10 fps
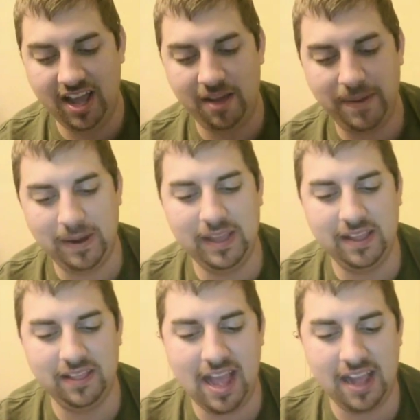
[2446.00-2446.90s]
apparently
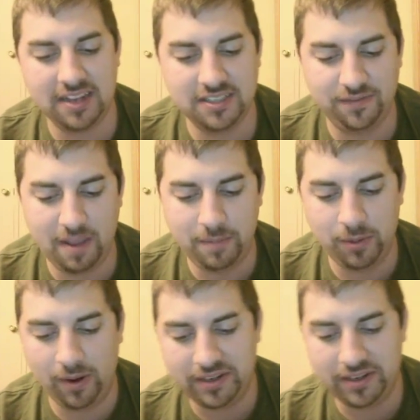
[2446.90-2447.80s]
last
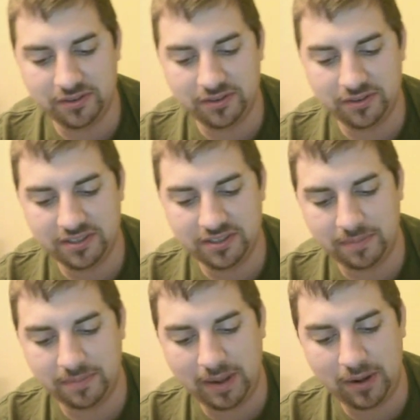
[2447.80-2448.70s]
February, so it's about a
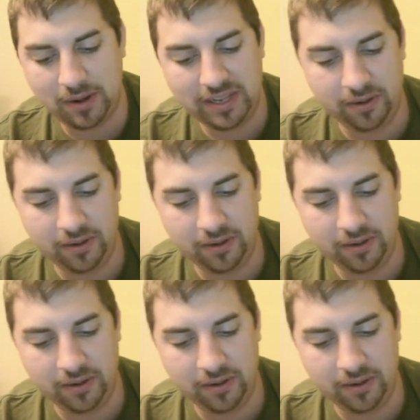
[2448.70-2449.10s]
year old.